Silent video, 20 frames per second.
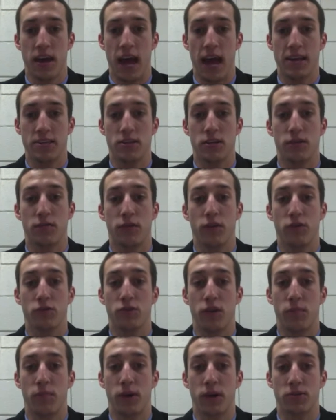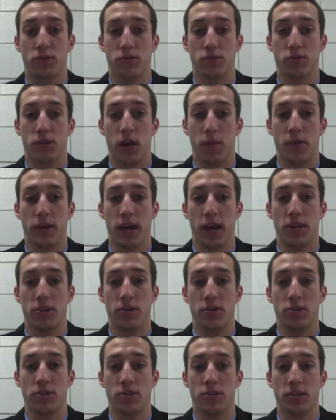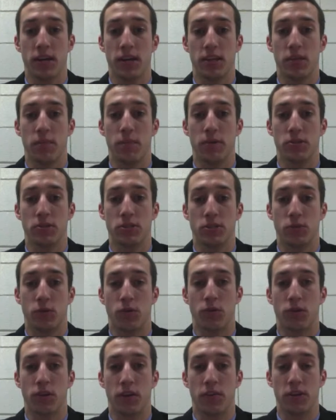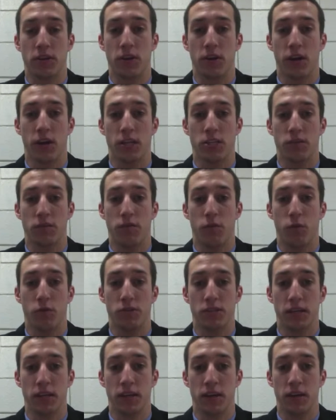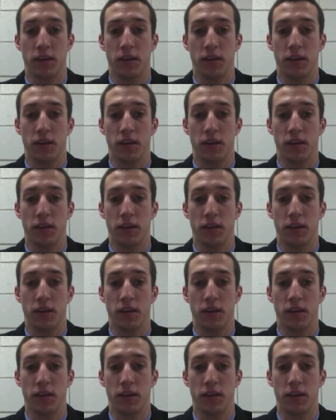At Dutch Village Soft Pretzels, I began to understand the business road at the young age of 14.